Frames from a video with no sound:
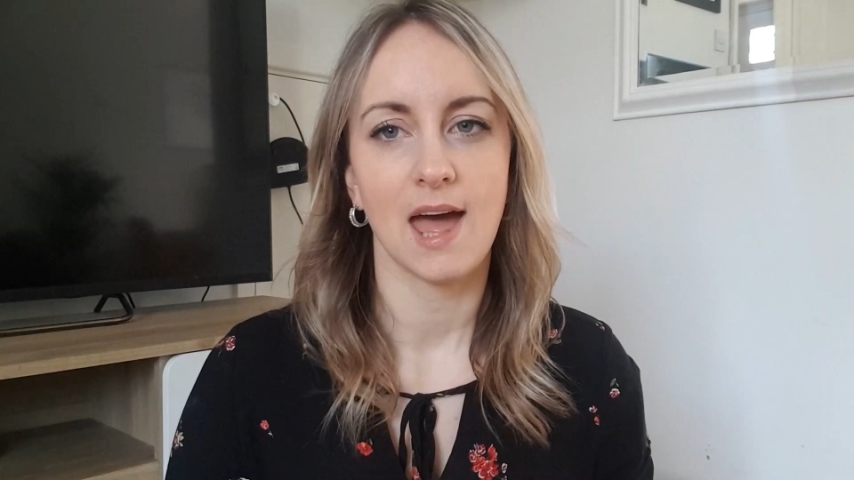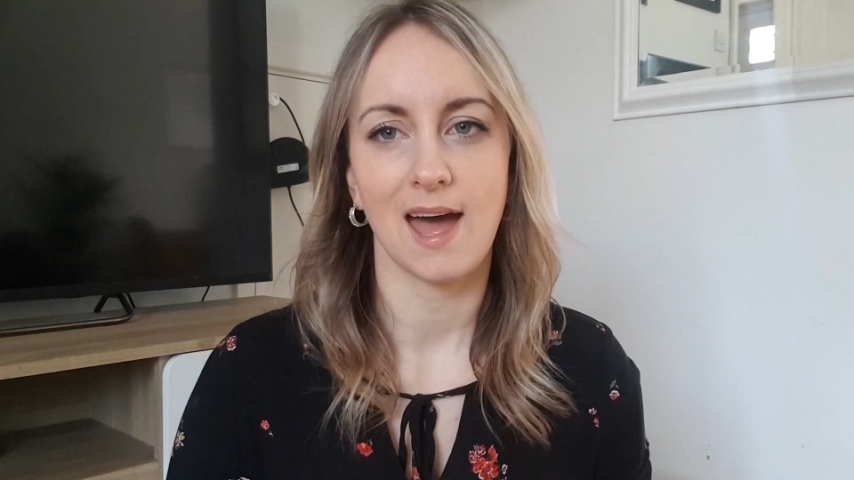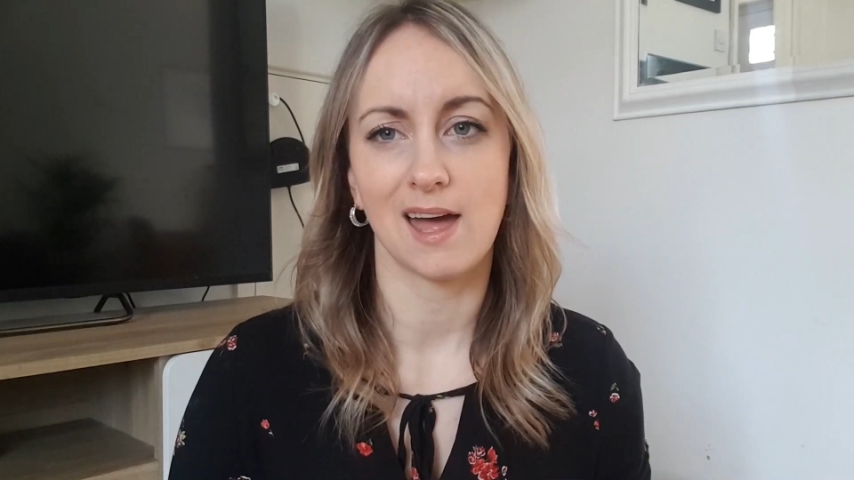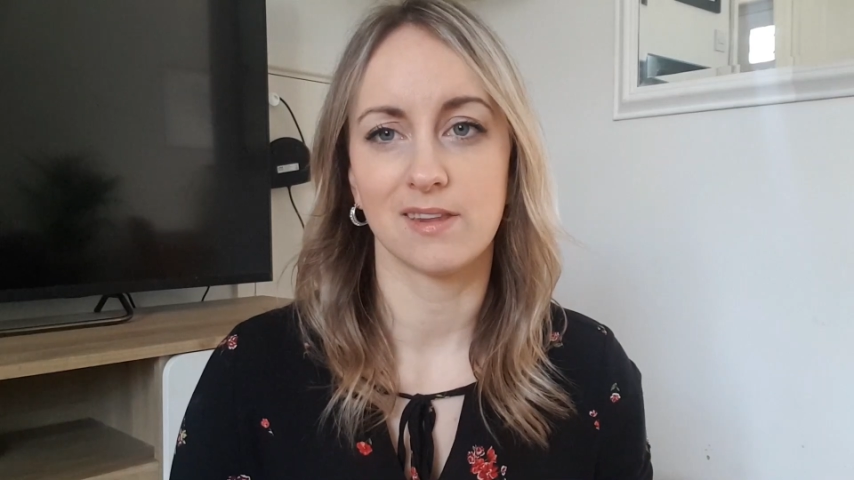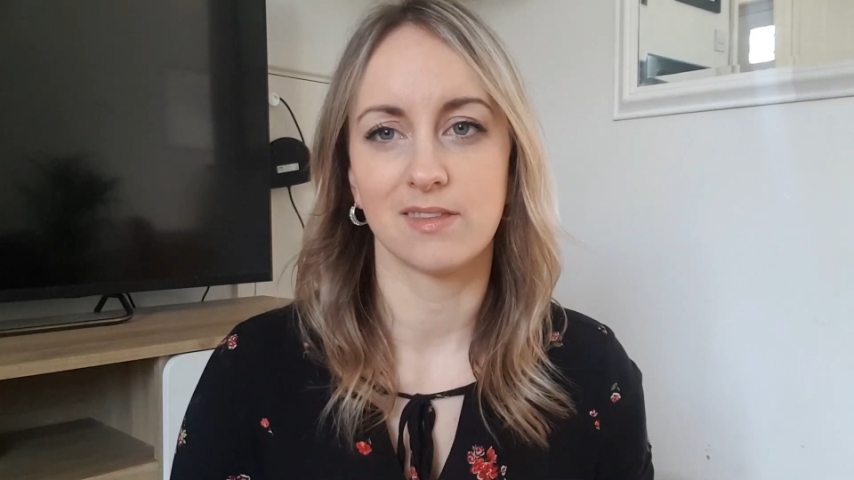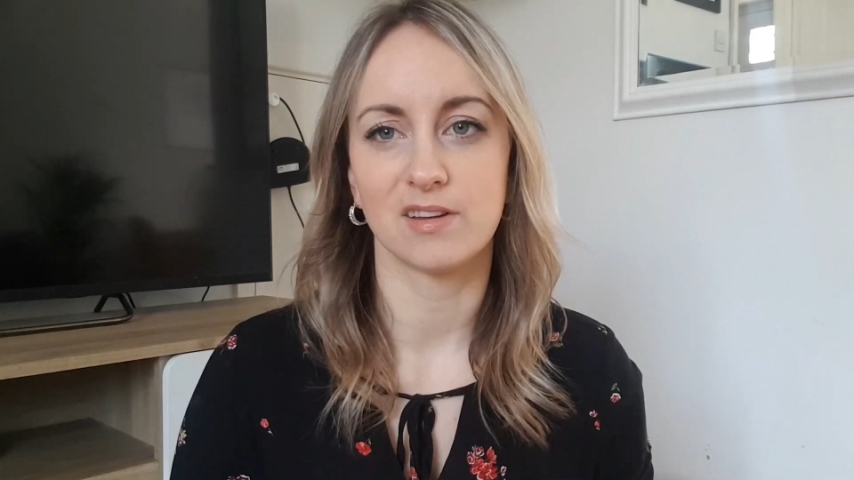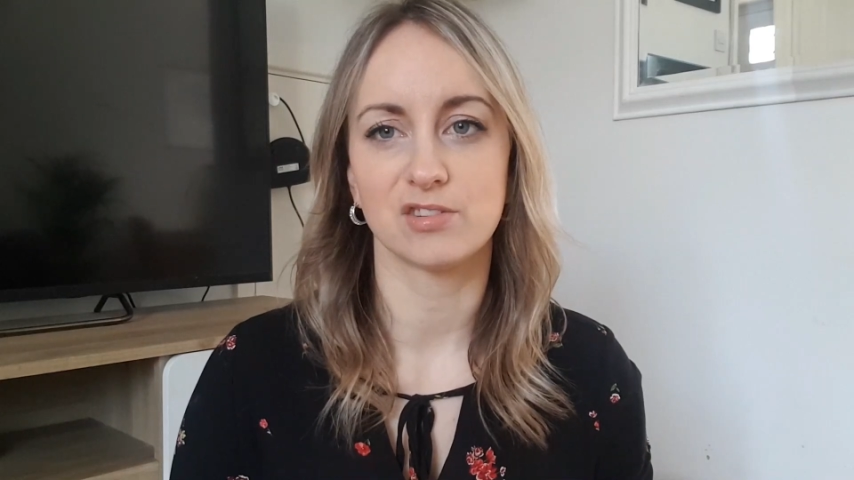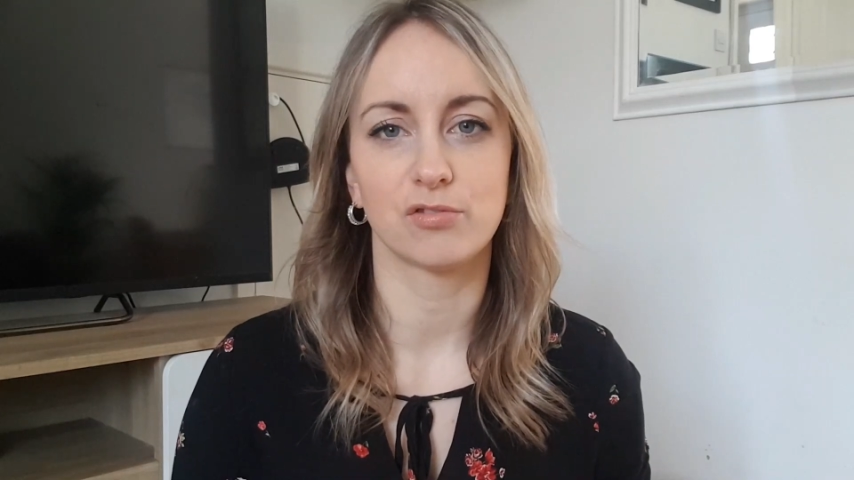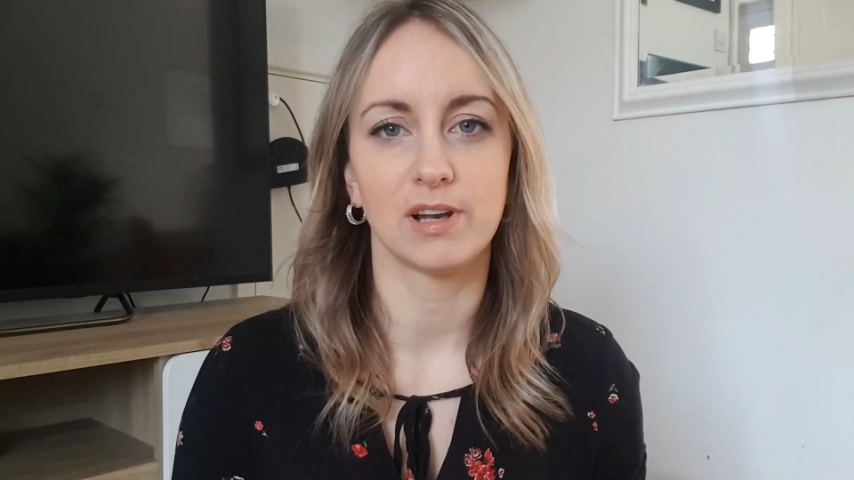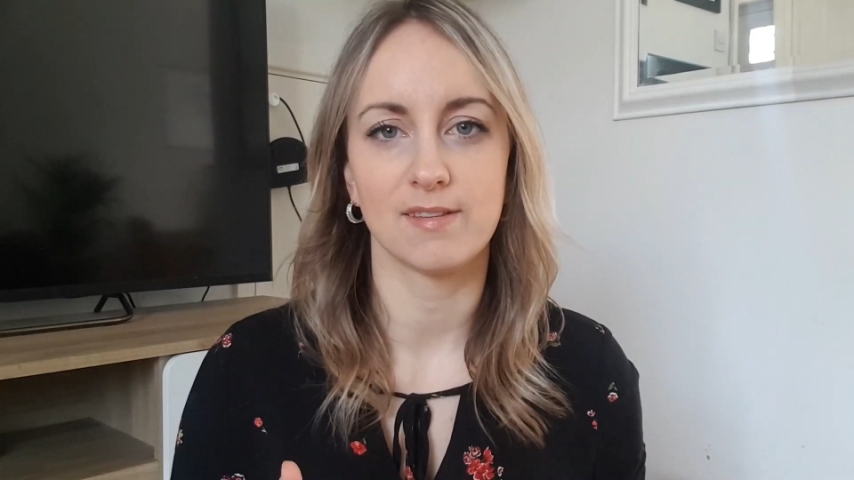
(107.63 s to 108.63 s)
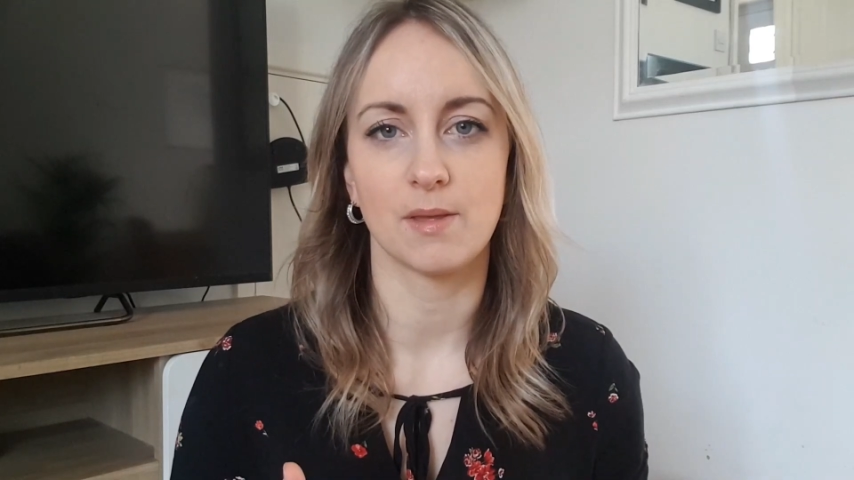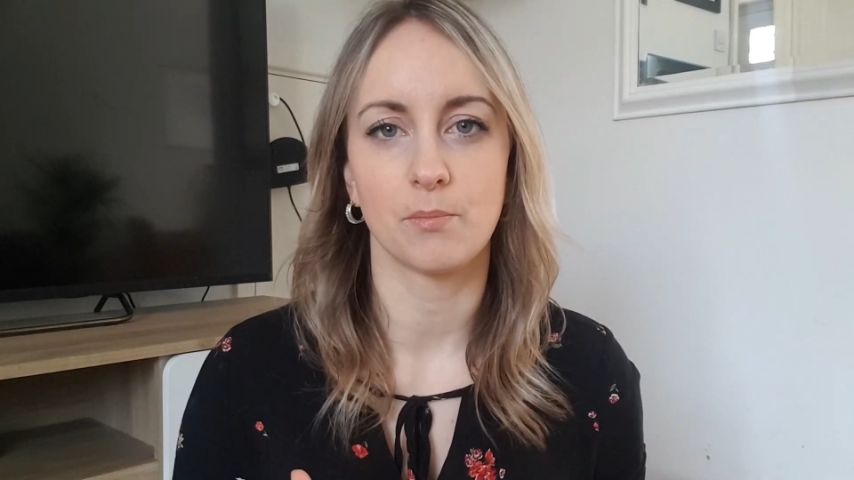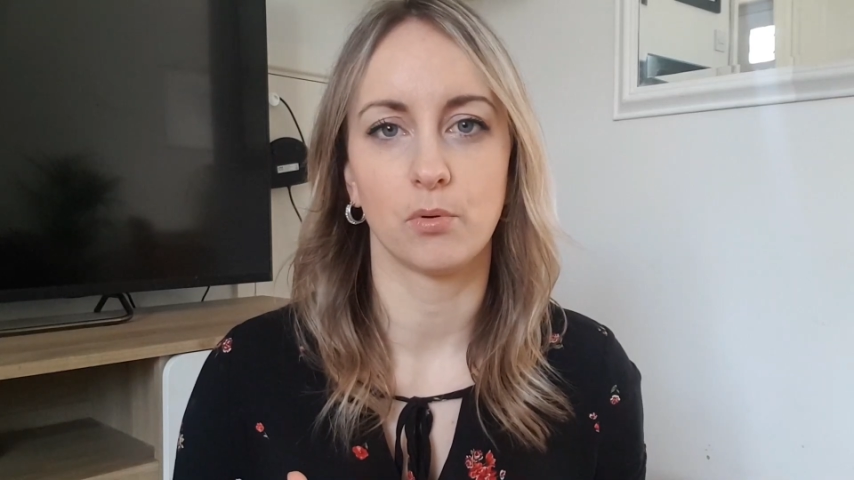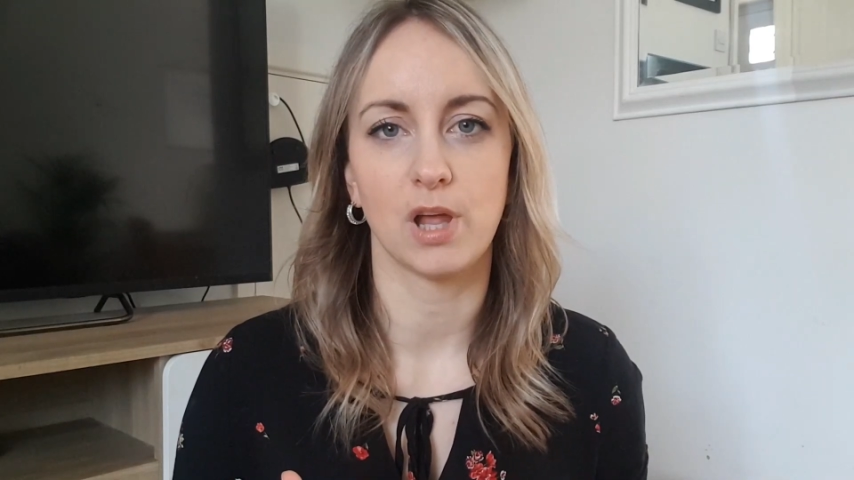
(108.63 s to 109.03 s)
and they're just really simple